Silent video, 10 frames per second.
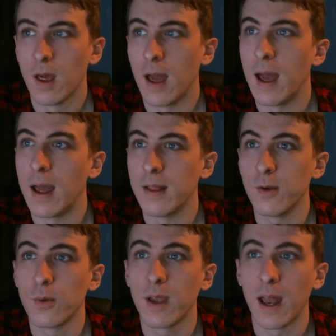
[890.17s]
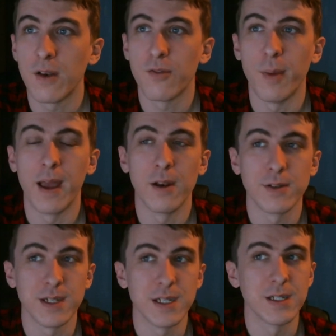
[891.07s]
and you can get it from
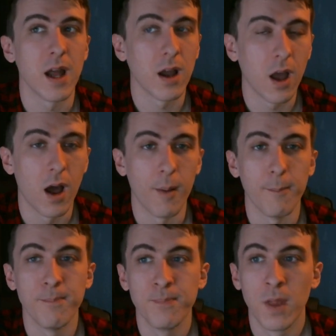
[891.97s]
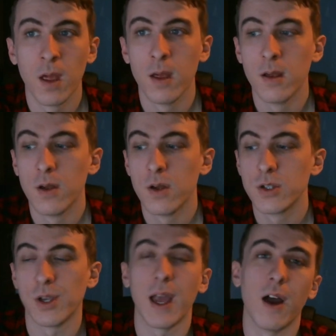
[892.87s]
halocigs.com.
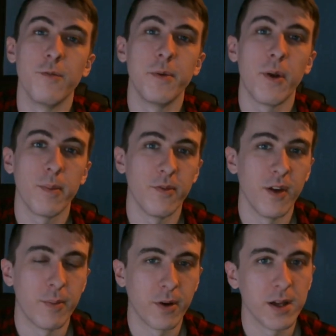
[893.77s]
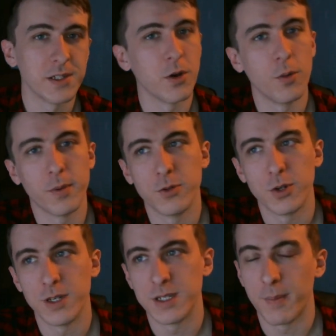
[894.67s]
So yeah, I've been Rob the Vapor, guys. I hope you
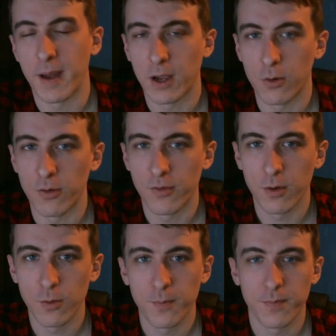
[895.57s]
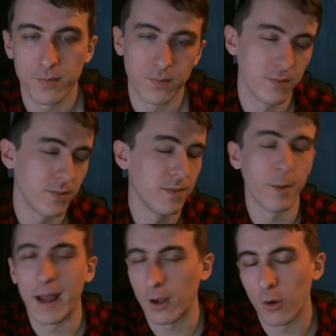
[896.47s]
enjoyed this tobacco review,
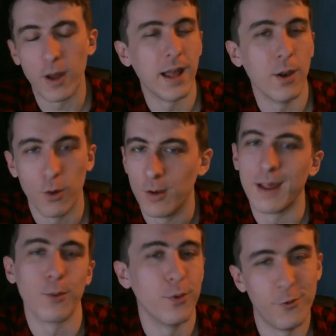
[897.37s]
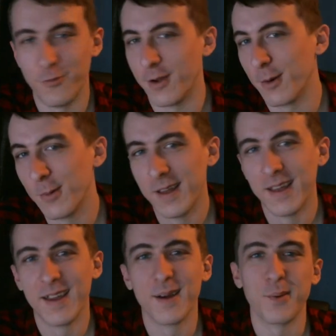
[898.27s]
tobacco Halo liquid review.
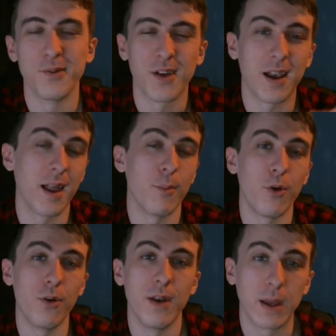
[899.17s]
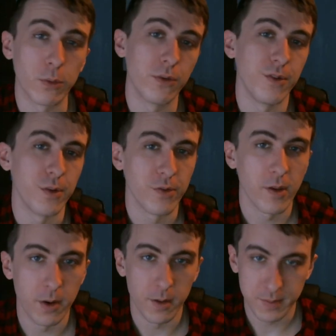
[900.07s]
We've got a lot more liquid reviews
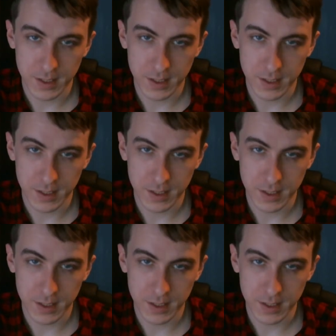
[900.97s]
coming up